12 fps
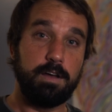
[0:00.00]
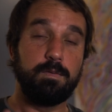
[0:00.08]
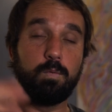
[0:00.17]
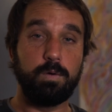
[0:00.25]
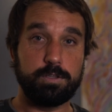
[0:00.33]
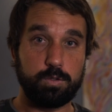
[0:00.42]

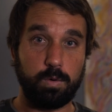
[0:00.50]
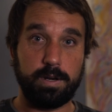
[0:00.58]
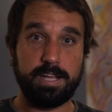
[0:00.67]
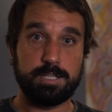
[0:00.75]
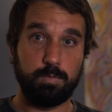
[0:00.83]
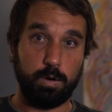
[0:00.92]
120
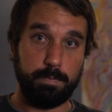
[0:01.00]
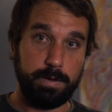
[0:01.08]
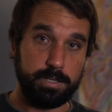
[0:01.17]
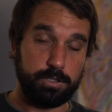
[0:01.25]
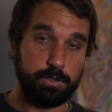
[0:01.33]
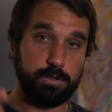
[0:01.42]
is more
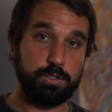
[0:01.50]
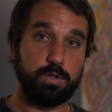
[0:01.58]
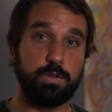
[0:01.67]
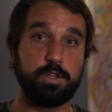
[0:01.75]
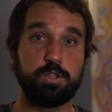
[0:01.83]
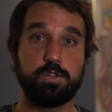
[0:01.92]
pictures, so
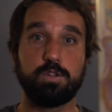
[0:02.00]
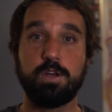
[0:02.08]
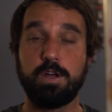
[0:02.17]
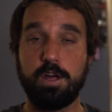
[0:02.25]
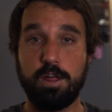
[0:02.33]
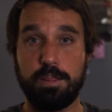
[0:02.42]
on the
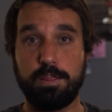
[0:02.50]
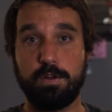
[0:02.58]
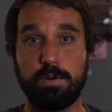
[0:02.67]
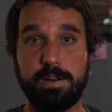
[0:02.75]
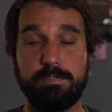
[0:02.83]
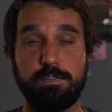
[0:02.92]

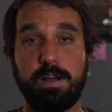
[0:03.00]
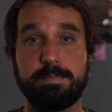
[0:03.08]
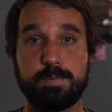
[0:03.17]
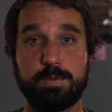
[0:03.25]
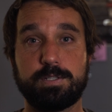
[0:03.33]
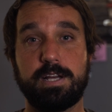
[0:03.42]
30 frames
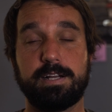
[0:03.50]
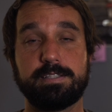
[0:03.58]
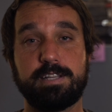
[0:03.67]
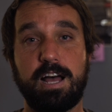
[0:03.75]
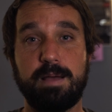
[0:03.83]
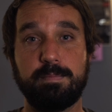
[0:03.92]
per second
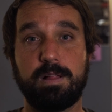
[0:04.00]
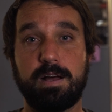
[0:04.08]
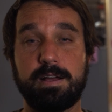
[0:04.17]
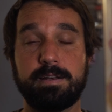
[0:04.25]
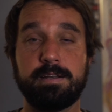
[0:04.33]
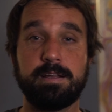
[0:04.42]

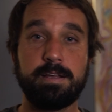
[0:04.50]
timeline,